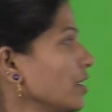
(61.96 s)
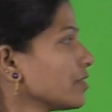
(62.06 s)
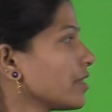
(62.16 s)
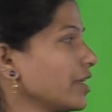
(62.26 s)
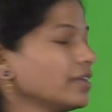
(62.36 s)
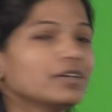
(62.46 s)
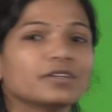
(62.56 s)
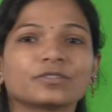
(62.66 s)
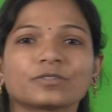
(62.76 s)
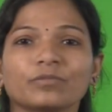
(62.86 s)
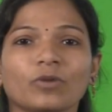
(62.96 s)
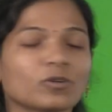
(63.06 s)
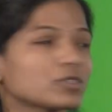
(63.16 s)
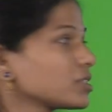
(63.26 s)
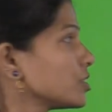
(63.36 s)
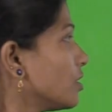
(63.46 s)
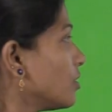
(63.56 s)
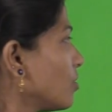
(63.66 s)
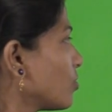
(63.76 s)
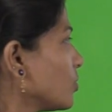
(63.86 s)
Then some
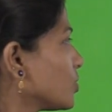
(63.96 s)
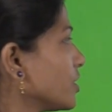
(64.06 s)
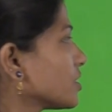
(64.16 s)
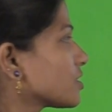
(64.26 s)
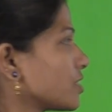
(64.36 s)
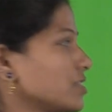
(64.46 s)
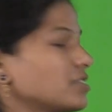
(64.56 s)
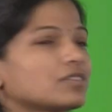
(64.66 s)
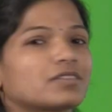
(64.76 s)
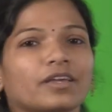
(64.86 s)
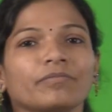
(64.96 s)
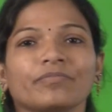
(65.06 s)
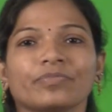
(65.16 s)
oncogenic stress is there,